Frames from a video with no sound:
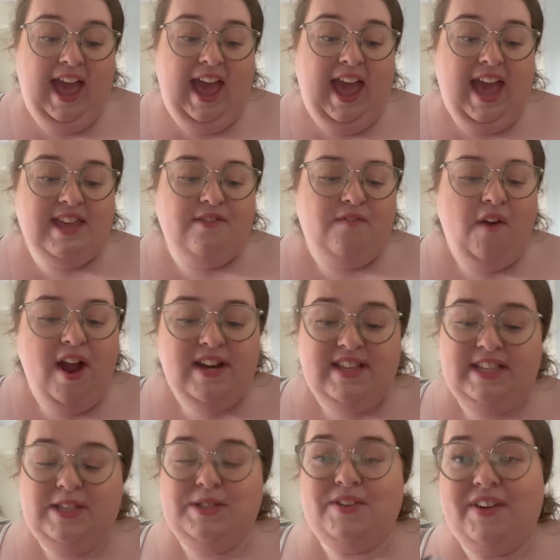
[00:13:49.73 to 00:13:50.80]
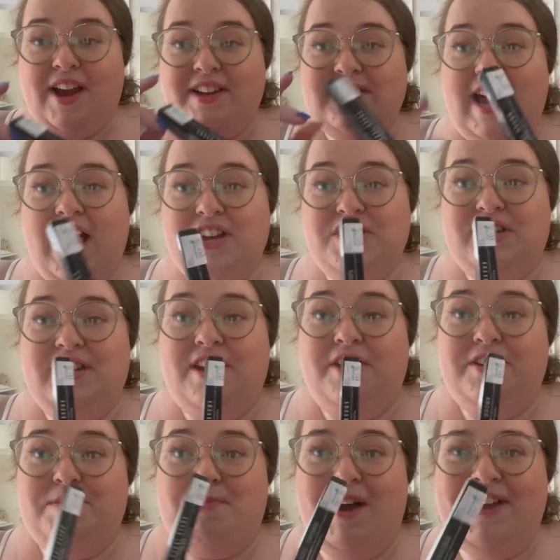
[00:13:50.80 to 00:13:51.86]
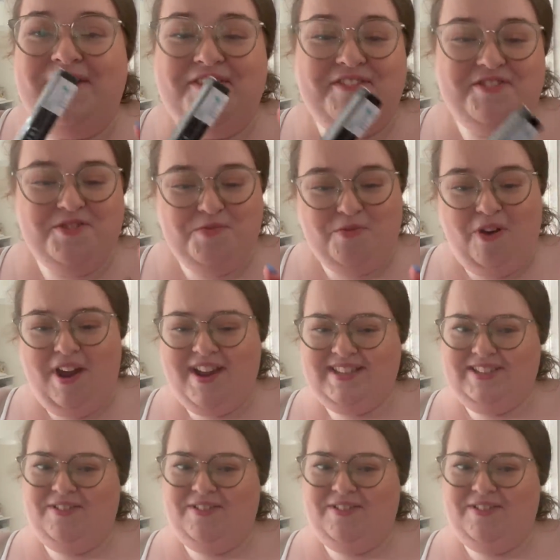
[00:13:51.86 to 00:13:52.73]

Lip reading: And then finally, this is something I was actually going to buy full price,